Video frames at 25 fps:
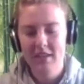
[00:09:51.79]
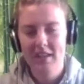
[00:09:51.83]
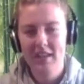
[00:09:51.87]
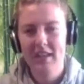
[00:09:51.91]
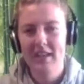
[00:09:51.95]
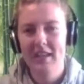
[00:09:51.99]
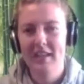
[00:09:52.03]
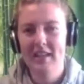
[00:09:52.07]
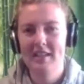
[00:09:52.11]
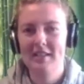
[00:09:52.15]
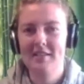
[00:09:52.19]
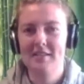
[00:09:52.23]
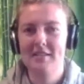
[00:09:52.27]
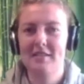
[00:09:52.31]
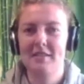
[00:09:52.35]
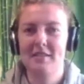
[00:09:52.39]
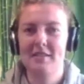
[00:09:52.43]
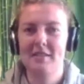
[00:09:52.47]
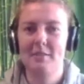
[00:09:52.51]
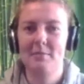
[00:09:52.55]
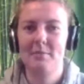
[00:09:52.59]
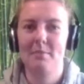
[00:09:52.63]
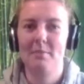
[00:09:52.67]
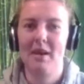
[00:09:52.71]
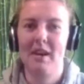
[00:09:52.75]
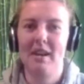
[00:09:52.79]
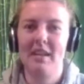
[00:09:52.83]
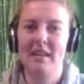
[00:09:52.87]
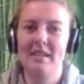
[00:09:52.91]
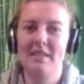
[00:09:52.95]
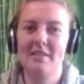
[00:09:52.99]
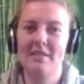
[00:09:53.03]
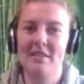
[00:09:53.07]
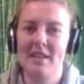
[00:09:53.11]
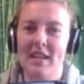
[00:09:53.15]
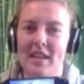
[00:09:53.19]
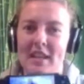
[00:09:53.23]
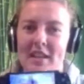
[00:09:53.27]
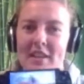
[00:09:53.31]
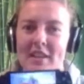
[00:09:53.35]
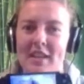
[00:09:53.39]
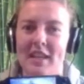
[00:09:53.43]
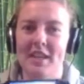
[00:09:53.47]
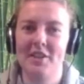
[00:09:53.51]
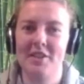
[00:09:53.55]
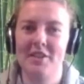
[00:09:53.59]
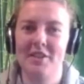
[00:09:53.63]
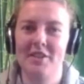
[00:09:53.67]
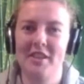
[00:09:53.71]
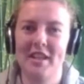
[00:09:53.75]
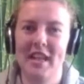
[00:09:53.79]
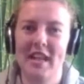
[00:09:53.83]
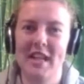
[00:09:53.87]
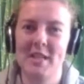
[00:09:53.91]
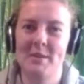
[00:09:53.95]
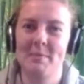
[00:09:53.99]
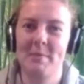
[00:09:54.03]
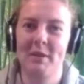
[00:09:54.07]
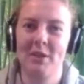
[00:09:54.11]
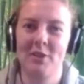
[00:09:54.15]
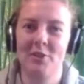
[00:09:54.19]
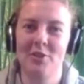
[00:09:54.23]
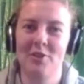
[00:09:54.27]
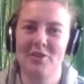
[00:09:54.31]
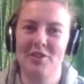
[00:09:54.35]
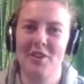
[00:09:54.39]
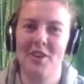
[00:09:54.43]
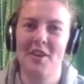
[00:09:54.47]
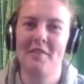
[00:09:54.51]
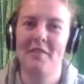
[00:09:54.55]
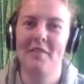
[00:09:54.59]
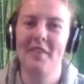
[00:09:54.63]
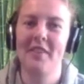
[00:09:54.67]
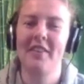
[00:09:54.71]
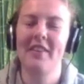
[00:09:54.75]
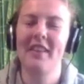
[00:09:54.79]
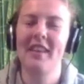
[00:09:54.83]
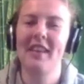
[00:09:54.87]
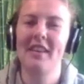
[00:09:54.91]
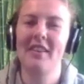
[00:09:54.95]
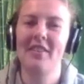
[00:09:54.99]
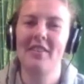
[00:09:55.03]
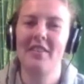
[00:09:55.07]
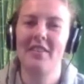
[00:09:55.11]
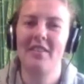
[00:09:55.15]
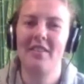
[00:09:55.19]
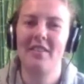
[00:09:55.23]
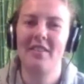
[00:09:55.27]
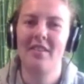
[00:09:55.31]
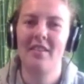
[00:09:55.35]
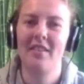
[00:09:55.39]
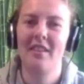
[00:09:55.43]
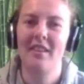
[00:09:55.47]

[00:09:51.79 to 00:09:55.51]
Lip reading: is my internet connection has been cut off on this,